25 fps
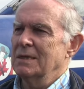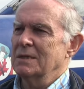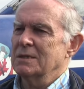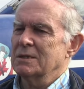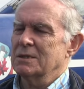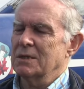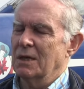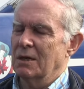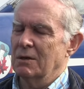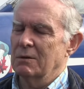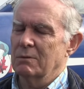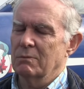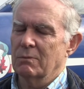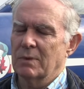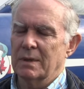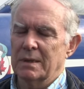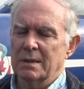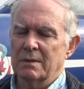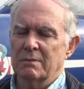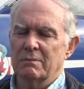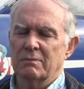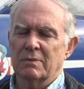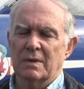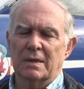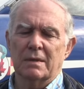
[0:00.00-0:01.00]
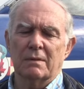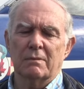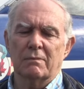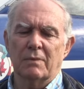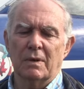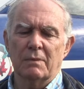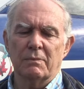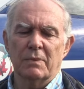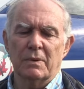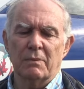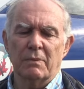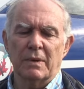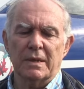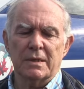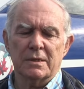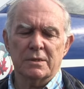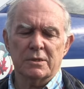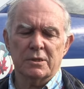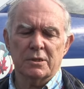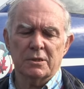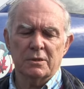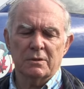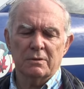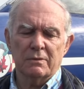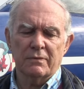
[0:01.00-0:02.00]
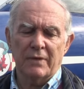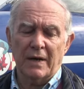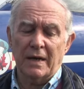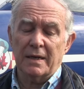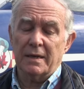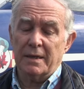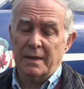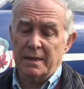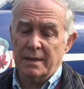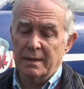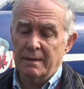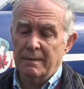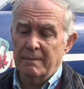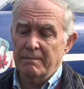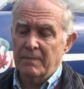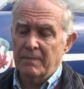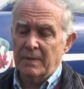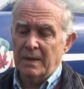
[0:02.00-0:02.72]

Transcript: So when we went to Valley,